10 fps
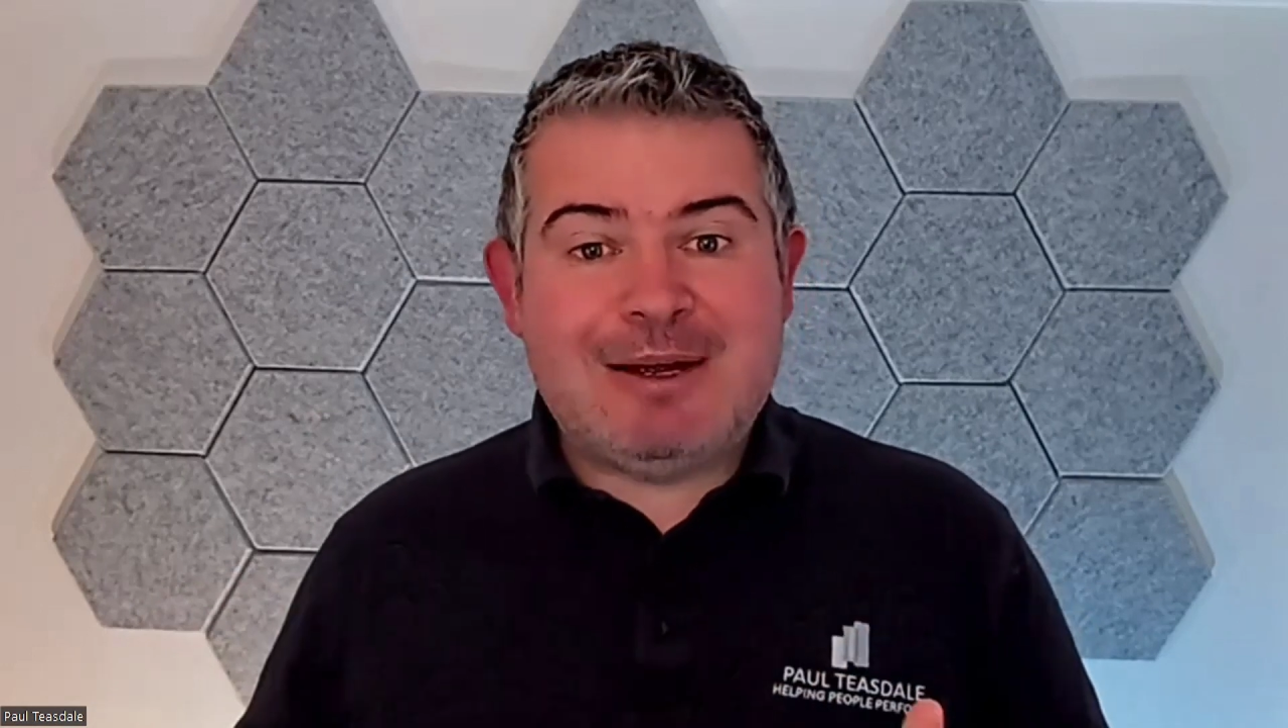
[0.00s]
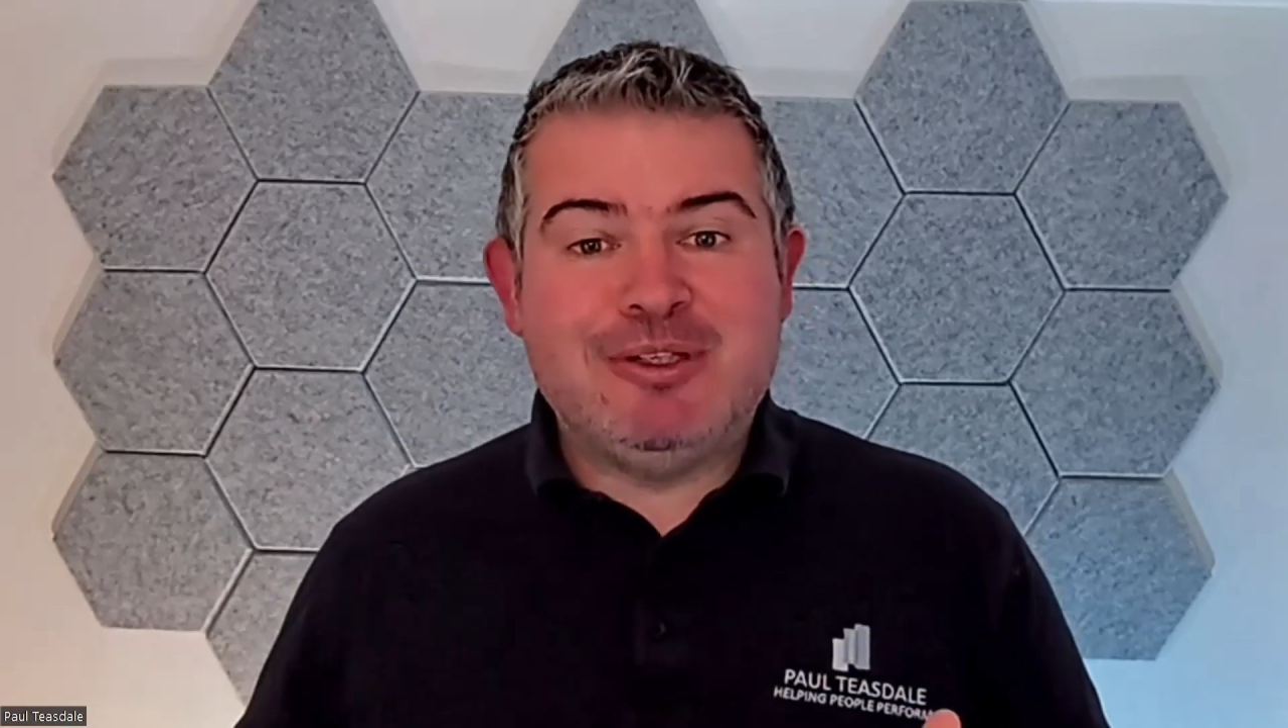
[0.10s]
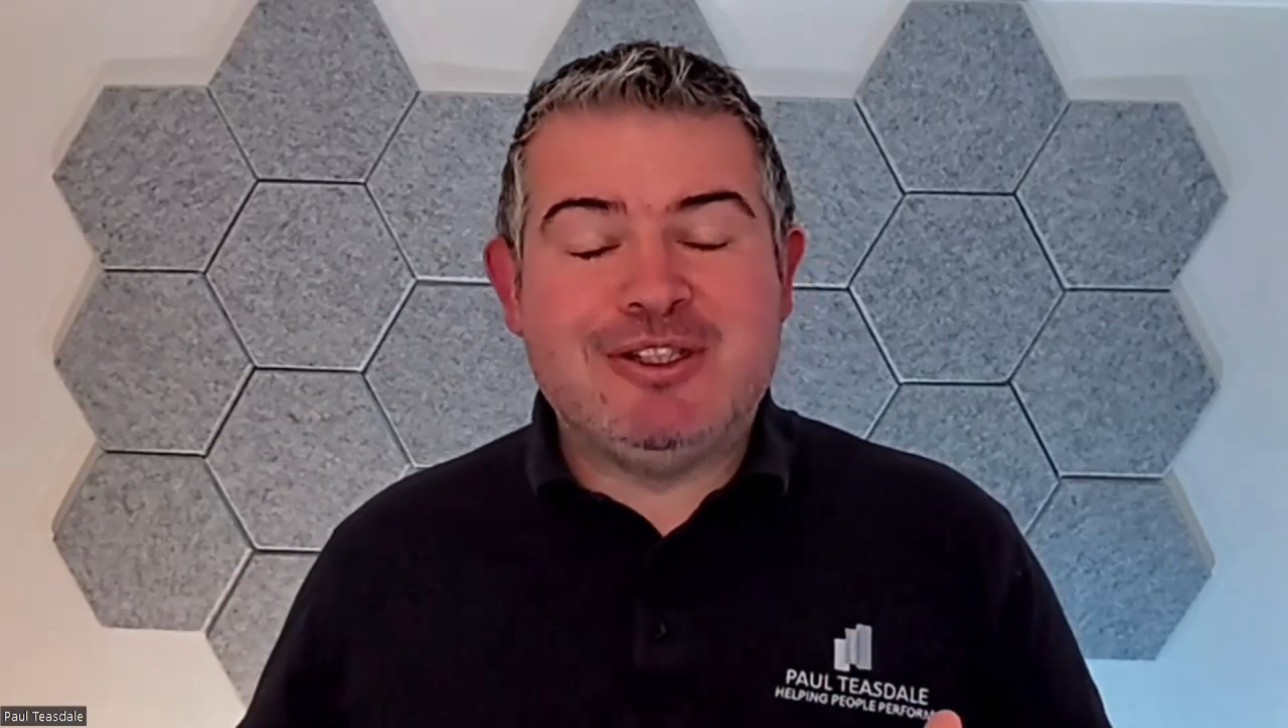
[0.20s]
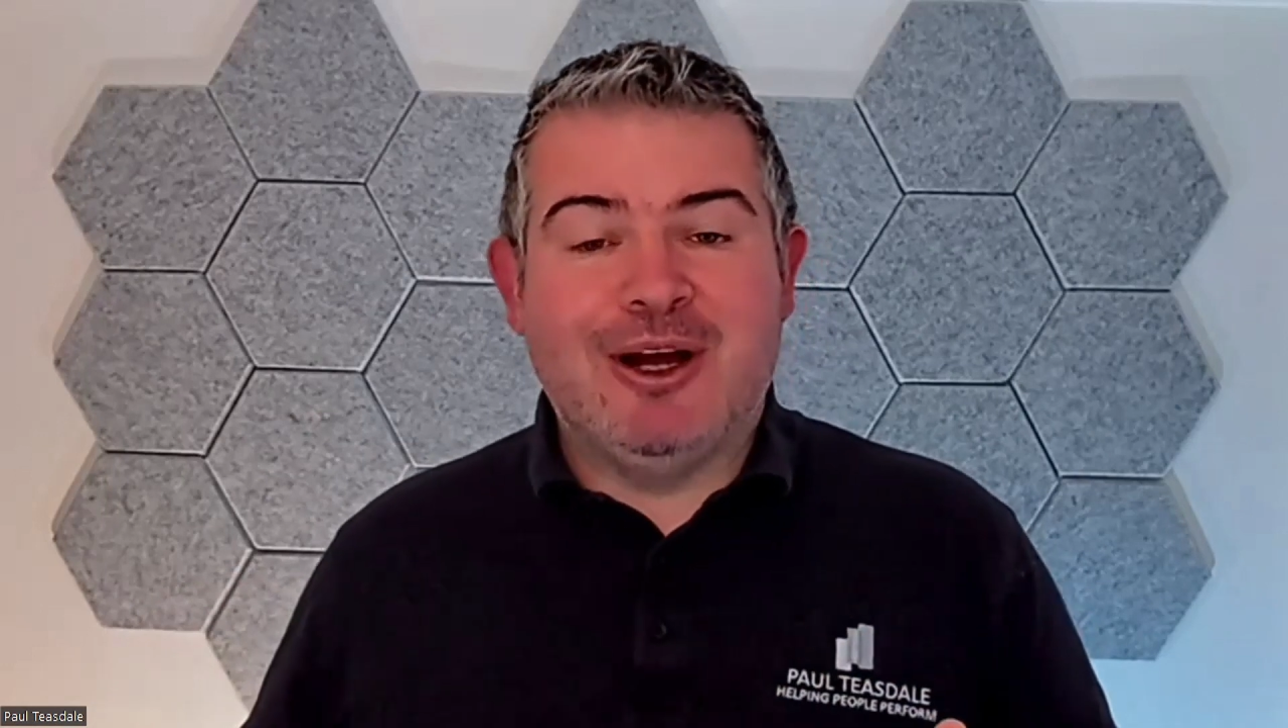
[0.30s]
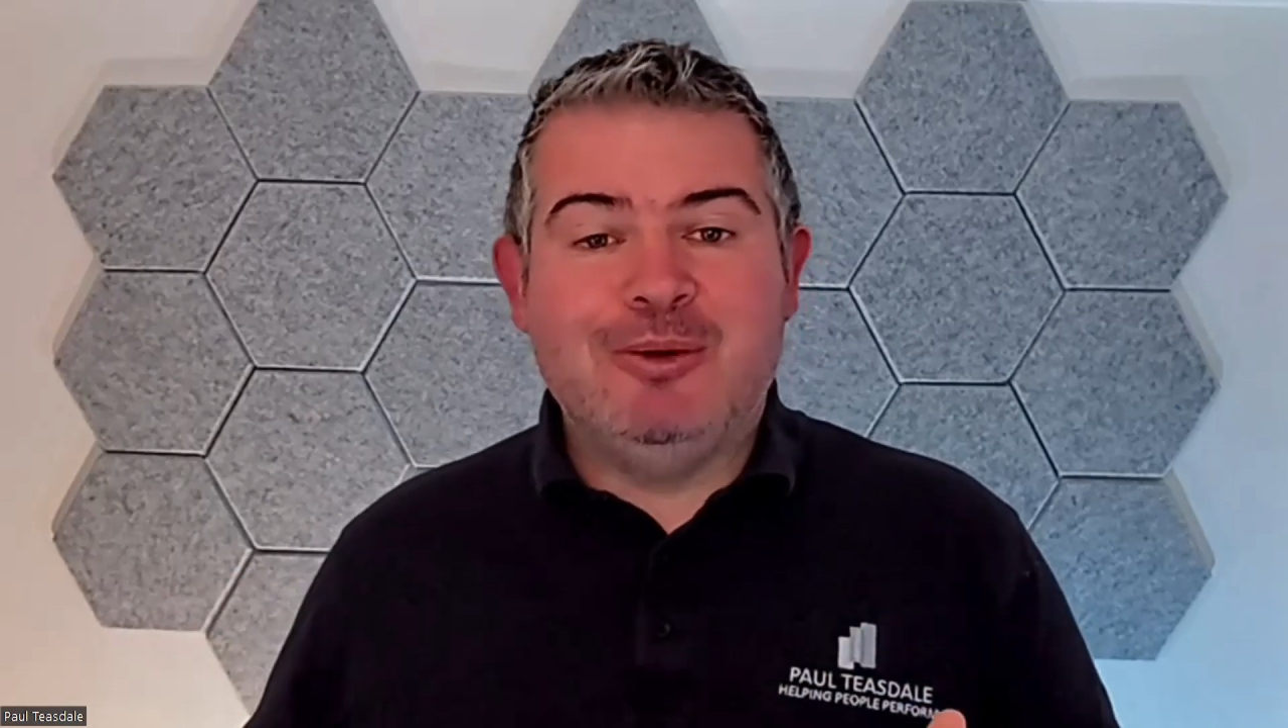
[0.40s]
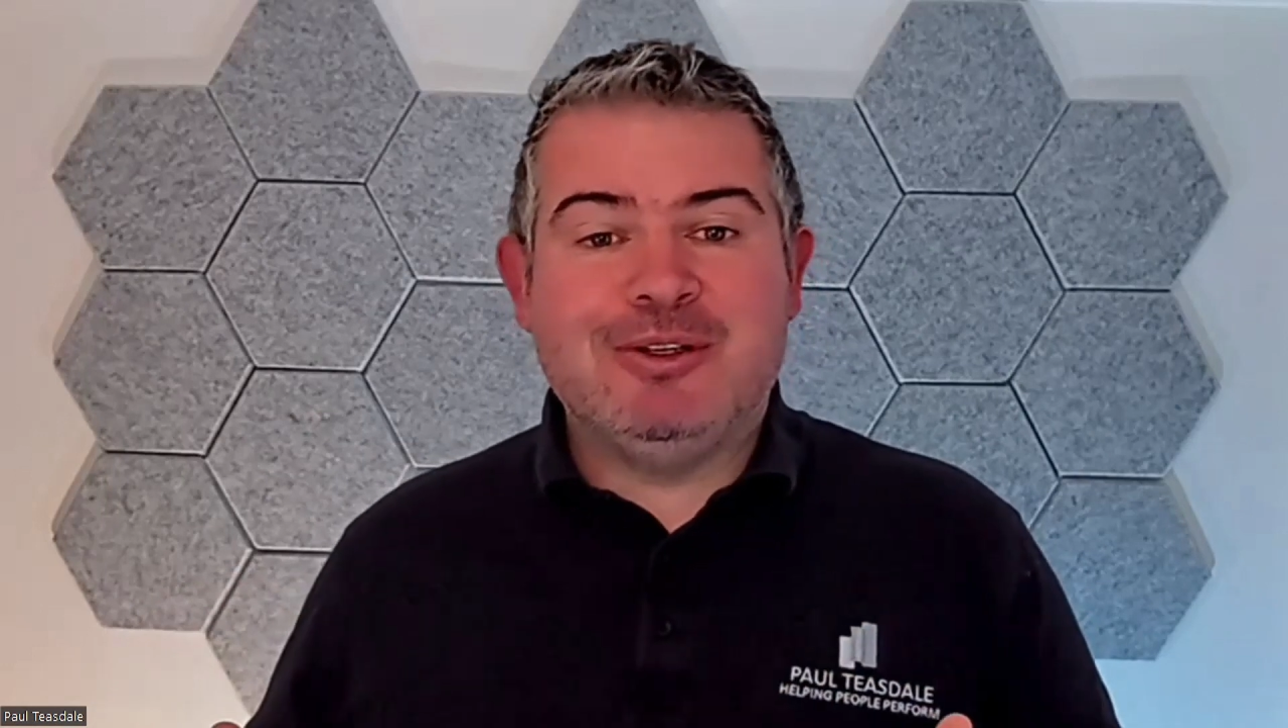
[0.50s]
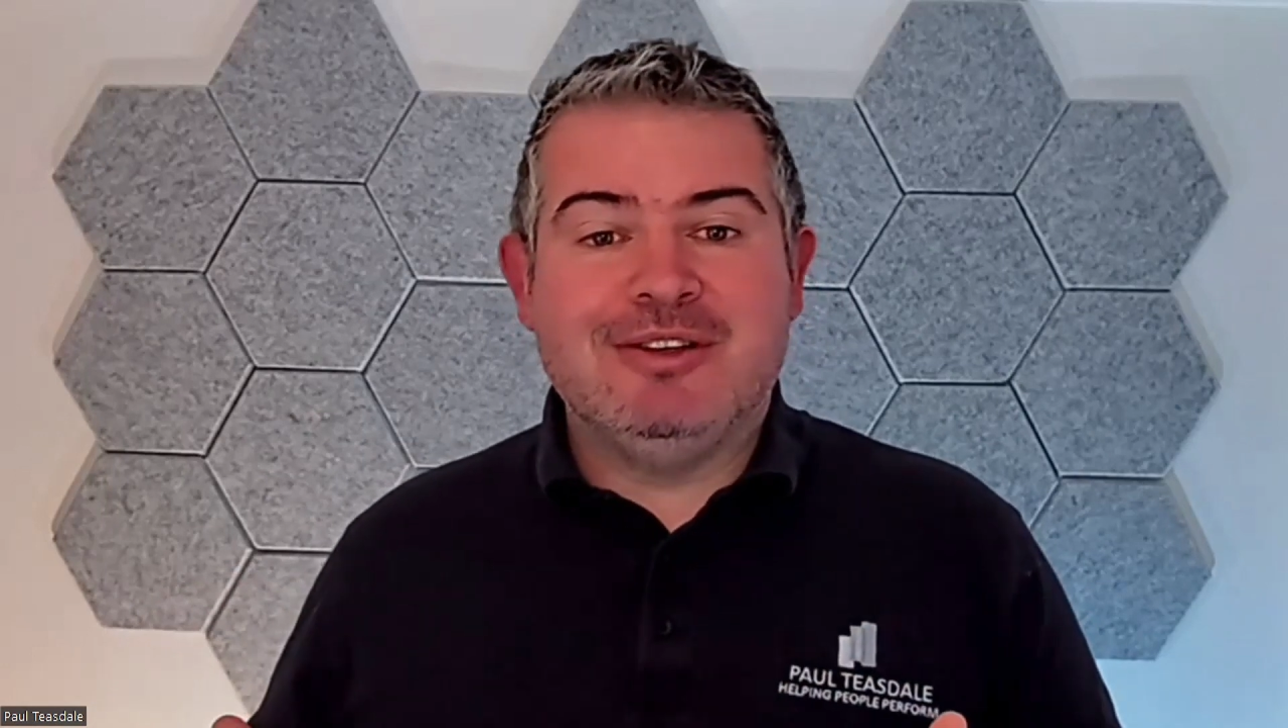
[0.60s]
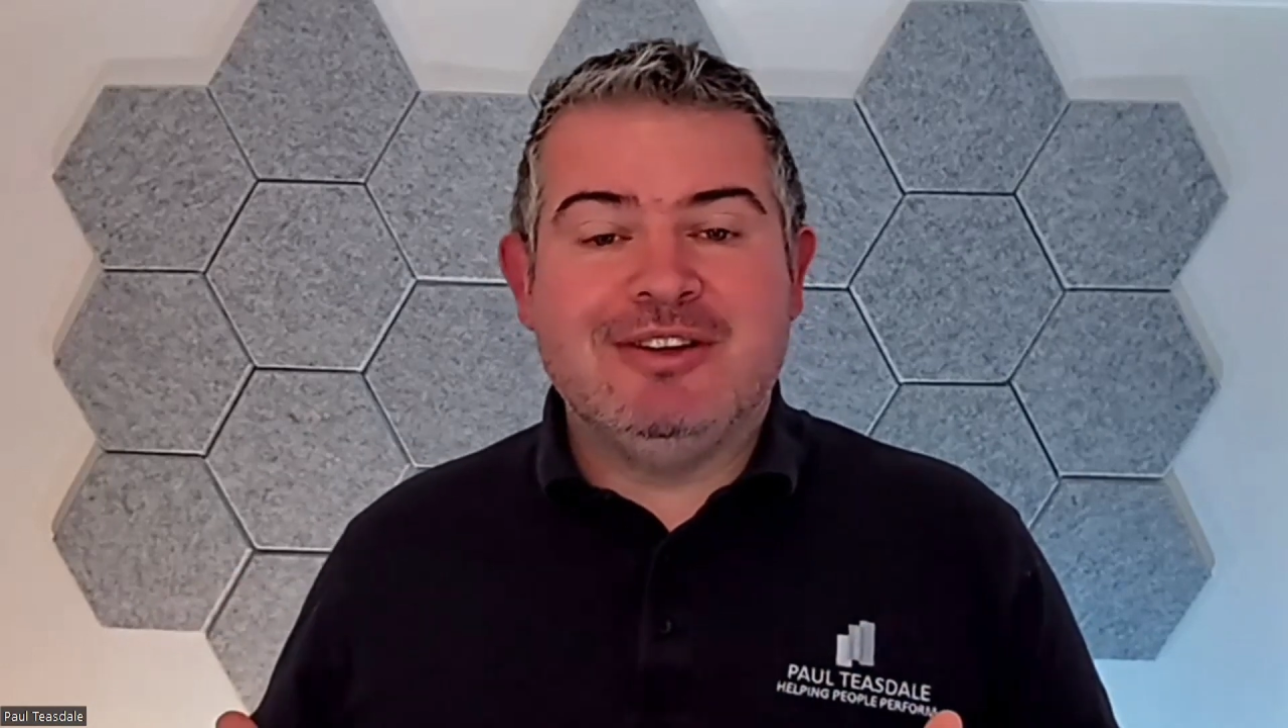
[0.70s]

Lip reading: episode,